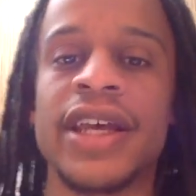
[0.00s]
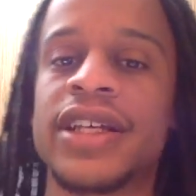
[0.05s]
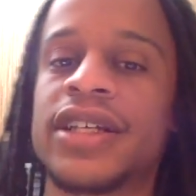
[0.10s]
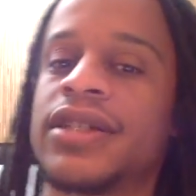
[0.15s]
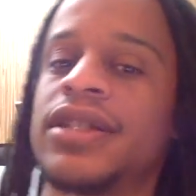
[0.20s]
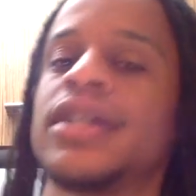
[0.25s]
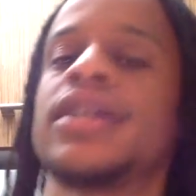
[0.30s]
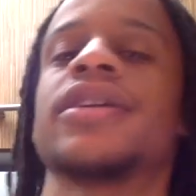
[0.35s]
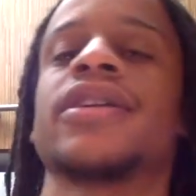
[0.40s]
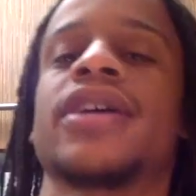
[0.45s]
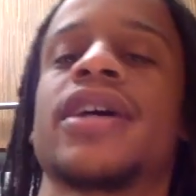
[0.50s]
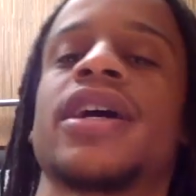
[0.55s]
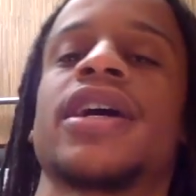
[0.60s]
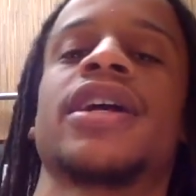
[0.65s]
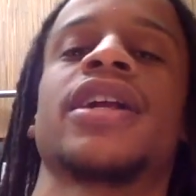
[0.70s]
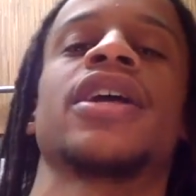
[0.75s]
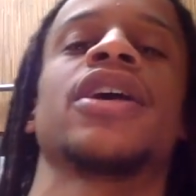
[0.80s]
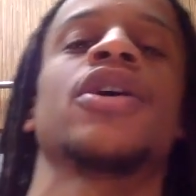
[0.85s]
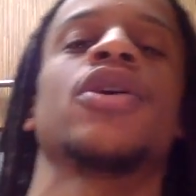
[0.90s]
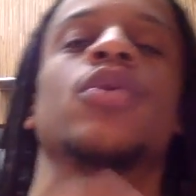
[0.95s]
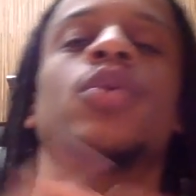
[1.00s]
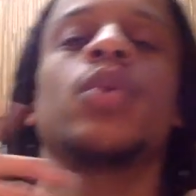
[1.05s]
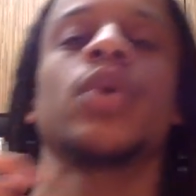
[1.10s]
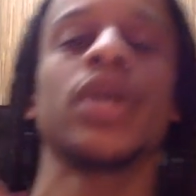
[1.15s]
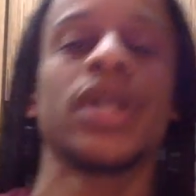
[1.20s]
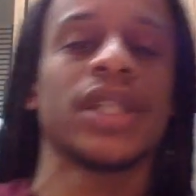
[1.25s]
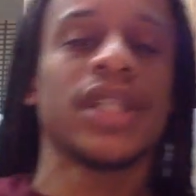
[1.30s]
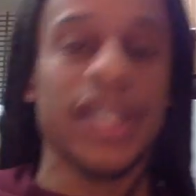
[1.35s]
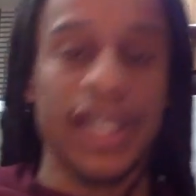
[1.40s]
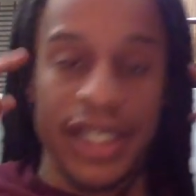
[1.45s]
SneakerCon,
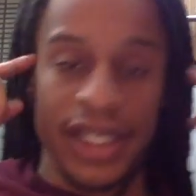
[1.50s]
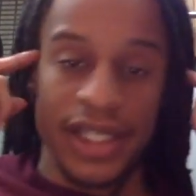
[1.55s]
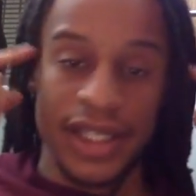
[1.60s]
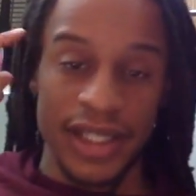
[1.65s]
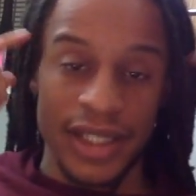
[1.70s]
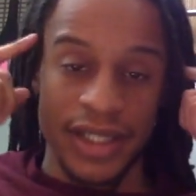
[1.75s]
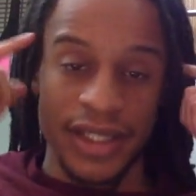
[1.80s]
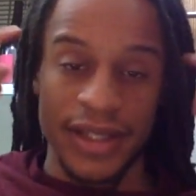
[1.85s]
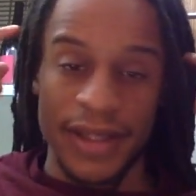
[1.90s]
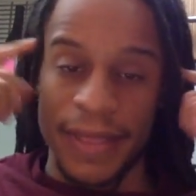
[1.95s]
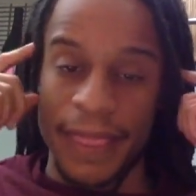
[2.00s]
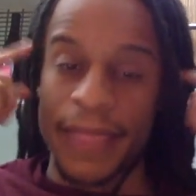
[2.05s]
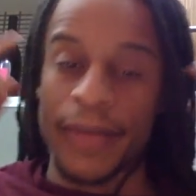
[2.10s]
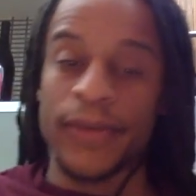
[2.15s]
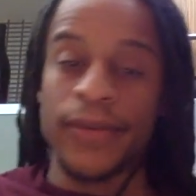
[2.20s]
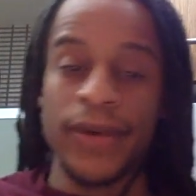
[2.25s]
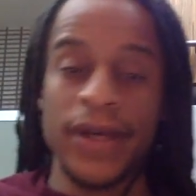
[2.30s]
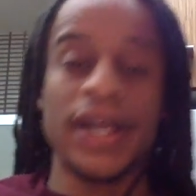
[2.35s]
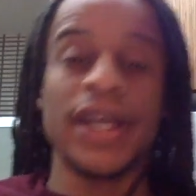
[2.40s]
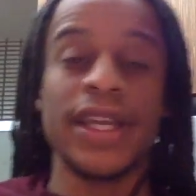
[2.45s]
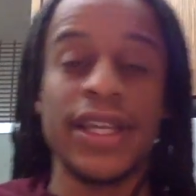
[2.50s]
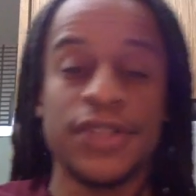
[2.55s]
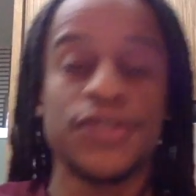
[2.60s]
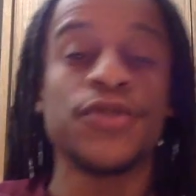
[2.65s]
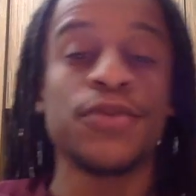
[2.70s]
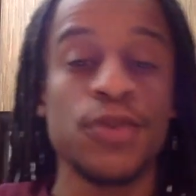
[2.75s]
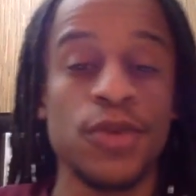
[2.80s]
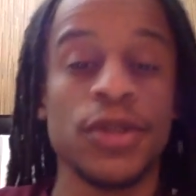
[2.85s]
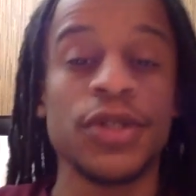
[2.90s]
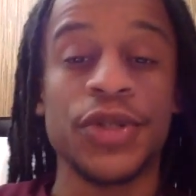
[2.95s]
we got to get you
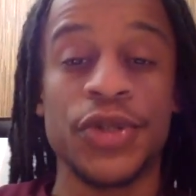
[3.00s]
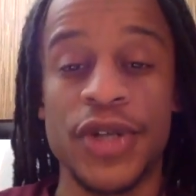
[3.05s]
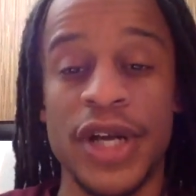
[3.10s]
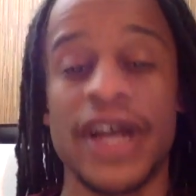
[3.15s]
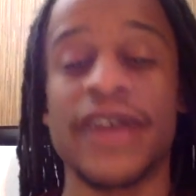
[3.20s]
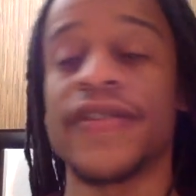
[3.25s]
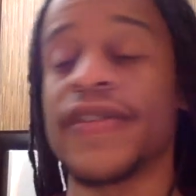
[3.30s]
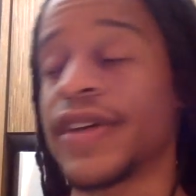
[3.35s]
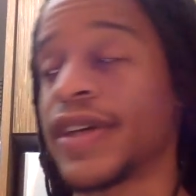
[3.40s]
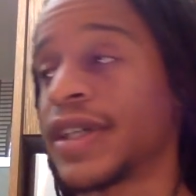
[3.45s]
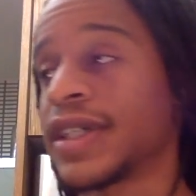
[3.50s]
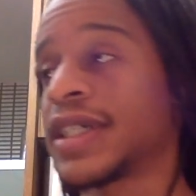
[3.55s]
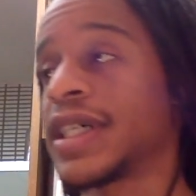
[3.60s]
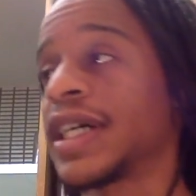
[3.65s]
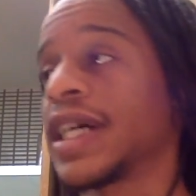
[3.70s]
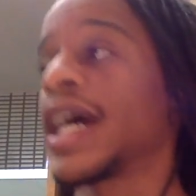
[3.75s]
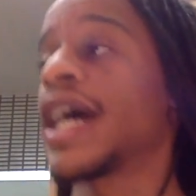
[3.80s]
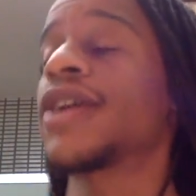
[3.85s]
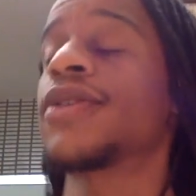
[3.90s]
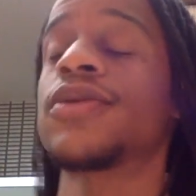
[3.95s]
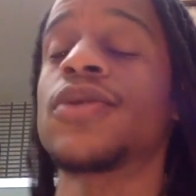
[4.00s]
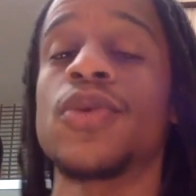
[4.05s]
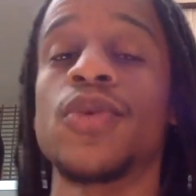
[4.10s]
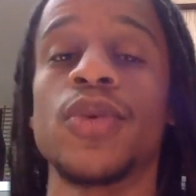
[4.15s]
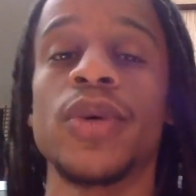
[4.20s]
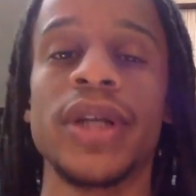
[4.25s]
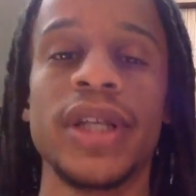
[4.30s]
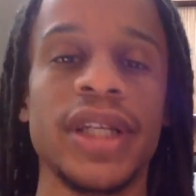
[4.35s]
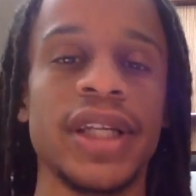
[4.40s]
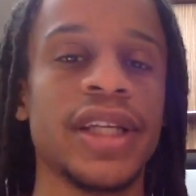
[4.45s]
more traffic. Like I don't know
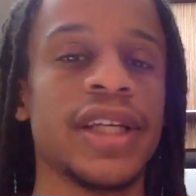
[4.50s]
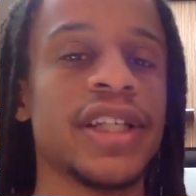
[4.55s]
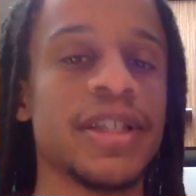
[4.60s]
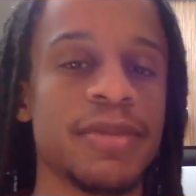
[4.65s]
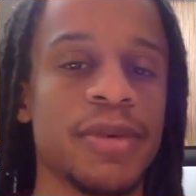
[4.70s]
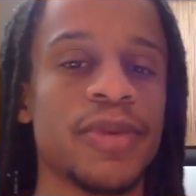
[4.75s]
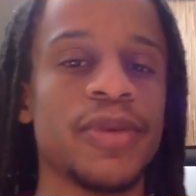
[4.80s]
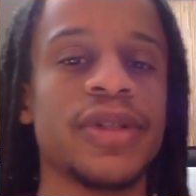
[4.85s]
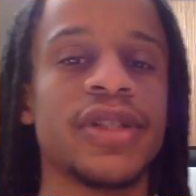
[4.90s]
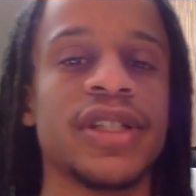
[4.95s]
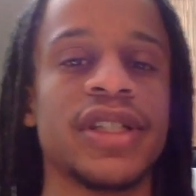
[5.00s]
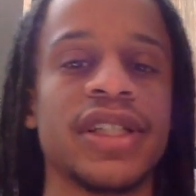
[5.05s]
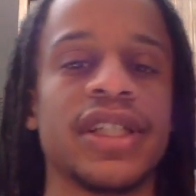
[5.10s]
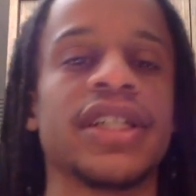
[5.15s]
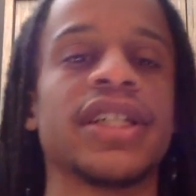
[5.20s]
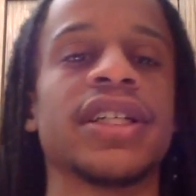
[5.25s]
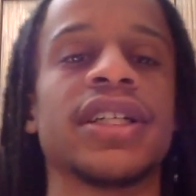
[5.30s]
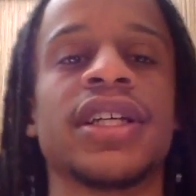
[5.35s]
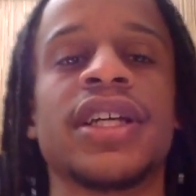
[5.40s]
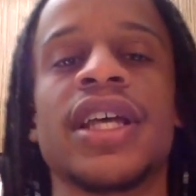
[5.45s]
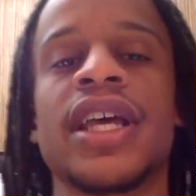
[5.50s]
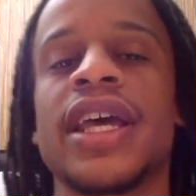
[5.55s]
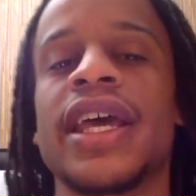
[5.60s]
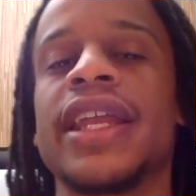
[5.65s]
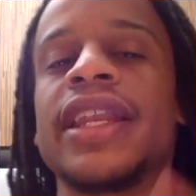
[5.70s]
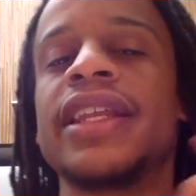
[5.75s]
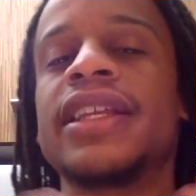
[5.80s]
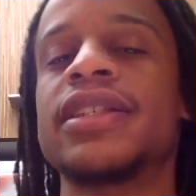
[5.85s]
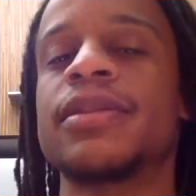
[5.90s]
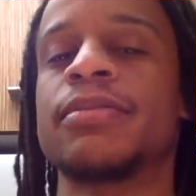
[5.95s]
what it is, but we just need it. It
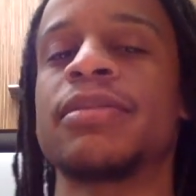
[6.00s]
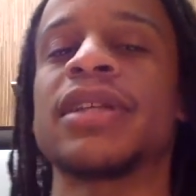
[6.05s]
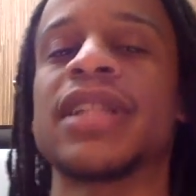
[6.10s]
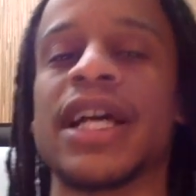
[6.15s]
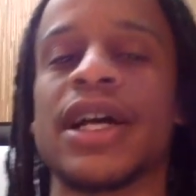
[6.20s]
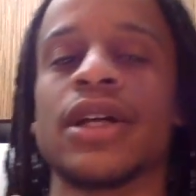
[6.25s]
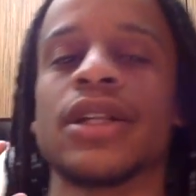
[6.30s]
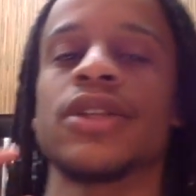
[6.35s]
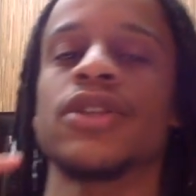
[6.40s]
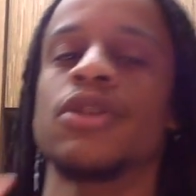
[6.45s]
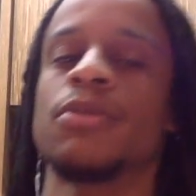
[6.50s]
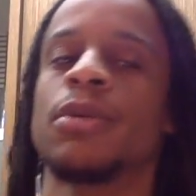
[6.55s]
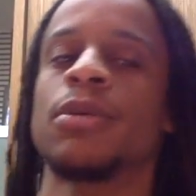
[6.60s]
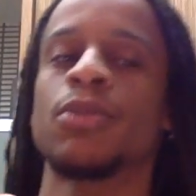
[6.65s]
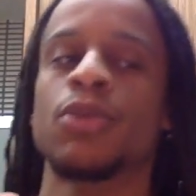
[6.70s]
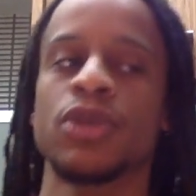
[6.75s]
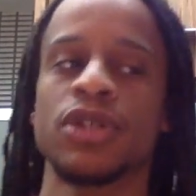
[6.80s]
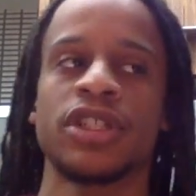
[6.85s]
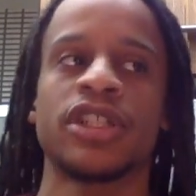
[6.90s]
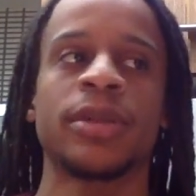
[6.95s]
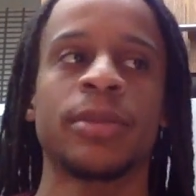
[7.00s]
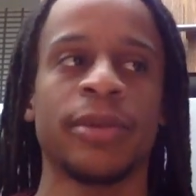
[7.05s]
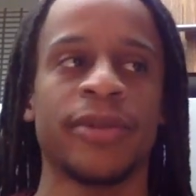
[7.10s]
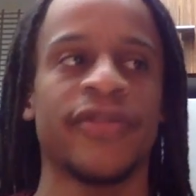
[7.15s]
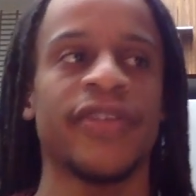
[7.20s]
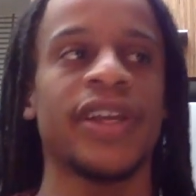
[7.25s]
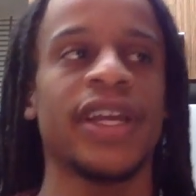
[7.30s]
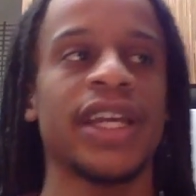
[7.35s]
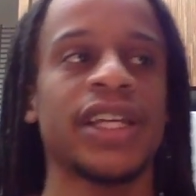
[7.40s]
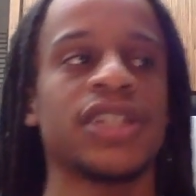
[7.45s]
needs to be like a little bit more
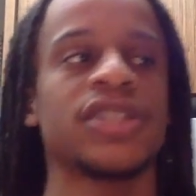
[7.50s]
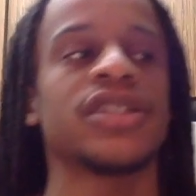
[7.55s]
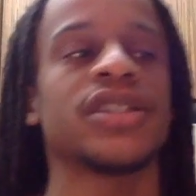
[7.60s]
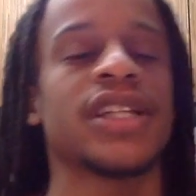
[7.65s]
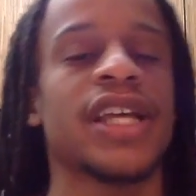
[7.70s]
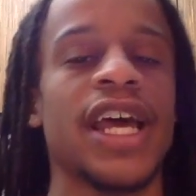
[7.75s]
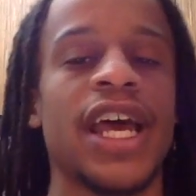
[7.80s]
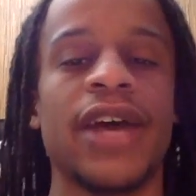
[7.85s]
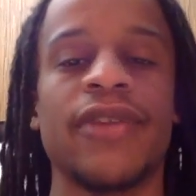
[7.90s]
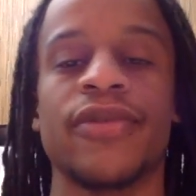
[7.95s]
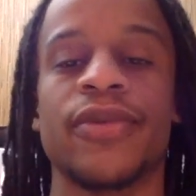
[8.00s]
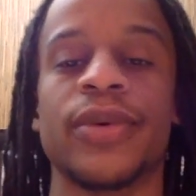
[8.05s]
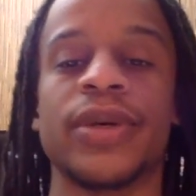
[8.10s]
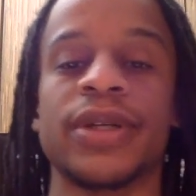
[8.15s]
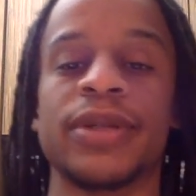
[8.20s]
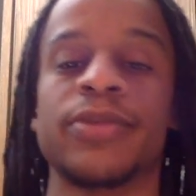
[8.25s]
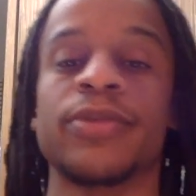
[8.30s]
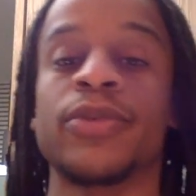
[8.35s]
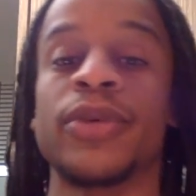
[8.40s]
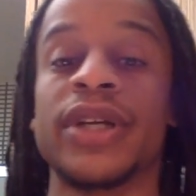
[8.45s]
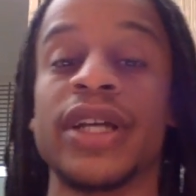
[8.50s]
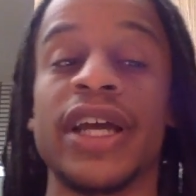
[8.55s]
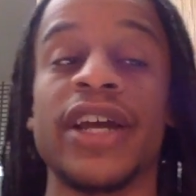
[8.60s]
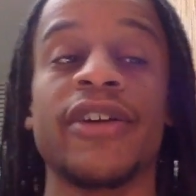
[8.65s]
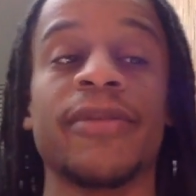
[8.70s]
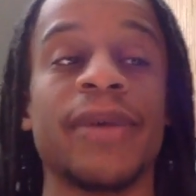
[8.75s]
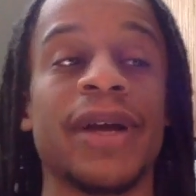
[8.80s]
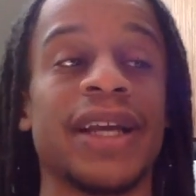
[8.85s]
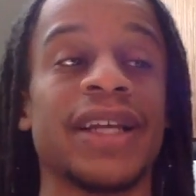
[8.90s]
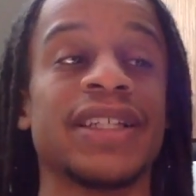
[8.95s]
simplification of the app where
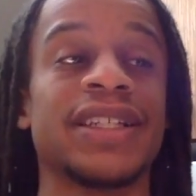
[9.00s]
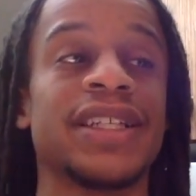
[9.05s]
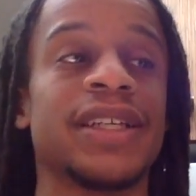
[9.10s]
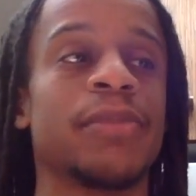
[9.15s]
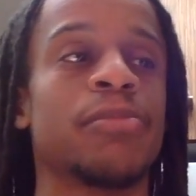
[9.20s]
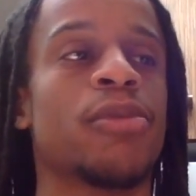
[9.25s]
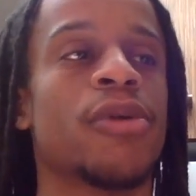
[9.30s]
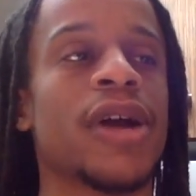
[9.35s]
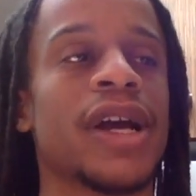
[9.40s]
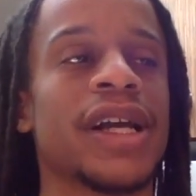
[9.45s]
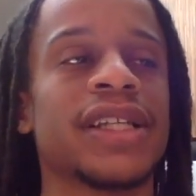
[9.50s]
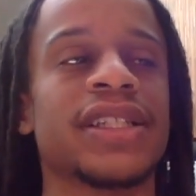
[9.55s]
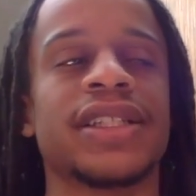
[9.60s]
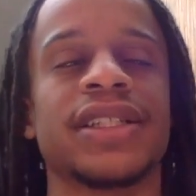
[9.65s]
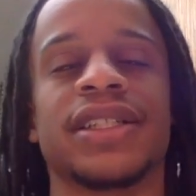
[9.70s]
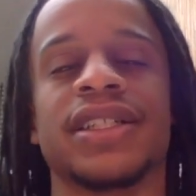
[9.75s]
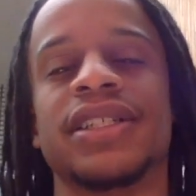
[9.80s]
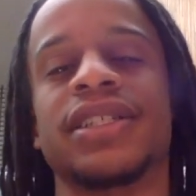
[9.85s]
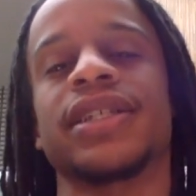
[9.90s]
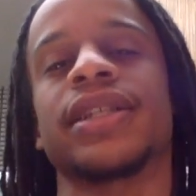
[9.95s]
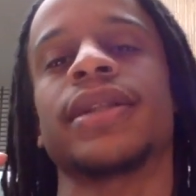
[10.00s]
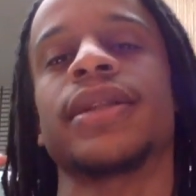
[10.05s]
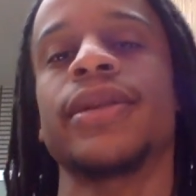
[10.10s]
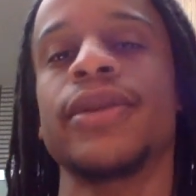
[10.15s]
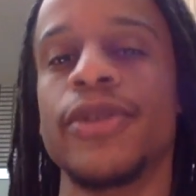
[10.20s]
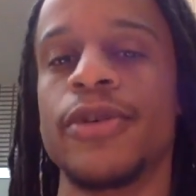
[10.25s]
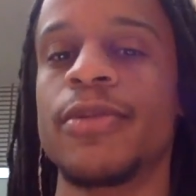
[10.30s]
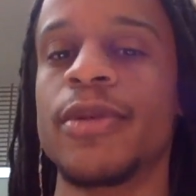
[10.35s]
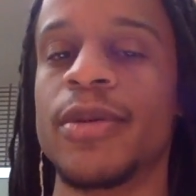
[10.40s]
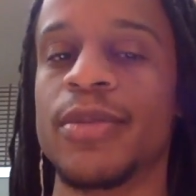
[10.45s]
everybody can see pricing just a
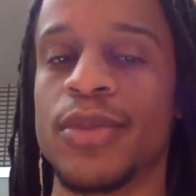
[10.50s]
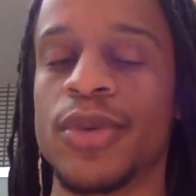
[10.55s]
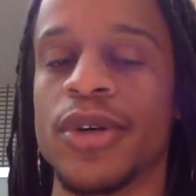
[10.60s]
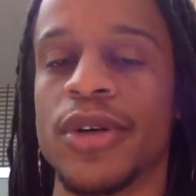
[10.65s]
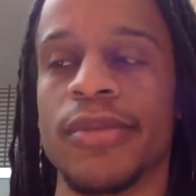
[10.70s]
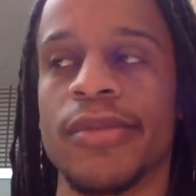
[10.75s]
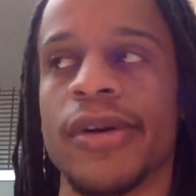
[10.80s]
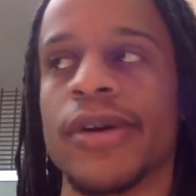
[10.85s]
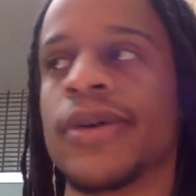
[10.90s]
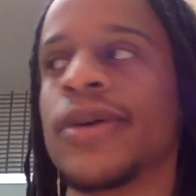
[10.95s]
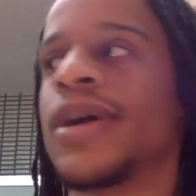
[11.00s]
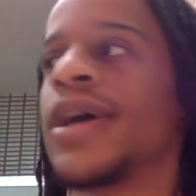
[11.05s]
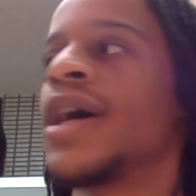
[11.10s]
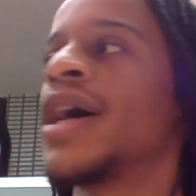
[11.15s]
little bit more, bro.